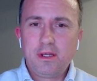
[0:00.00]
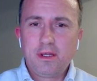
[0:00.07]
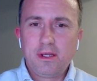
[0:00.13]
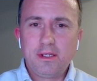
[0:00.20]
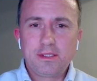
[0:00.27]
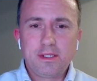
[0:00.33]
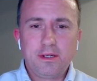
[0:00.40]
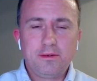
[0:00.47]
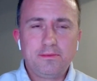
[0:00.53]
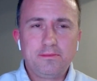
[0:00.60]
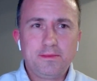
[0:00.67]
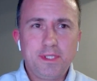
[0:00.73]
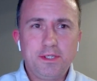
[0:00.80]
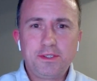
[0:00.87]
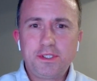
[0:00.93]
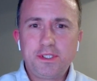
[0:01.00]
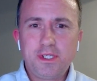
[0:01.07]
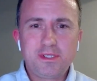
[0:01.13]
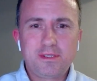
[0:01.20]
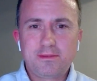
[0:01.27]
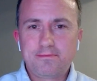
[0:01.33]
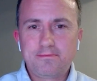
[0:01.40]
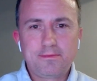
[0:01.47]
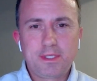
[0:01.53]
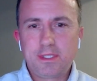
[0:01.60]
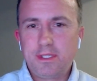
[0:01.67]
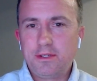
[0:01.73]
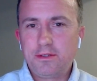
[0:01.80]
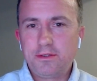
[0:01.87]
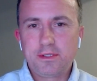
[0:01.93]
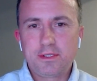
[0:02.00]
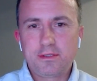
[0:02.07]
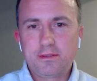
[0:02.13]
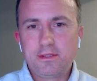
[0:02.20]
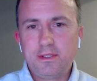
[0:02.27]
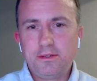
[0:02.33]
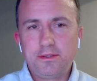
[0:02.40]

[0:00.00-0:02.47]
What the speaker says: And so there's there's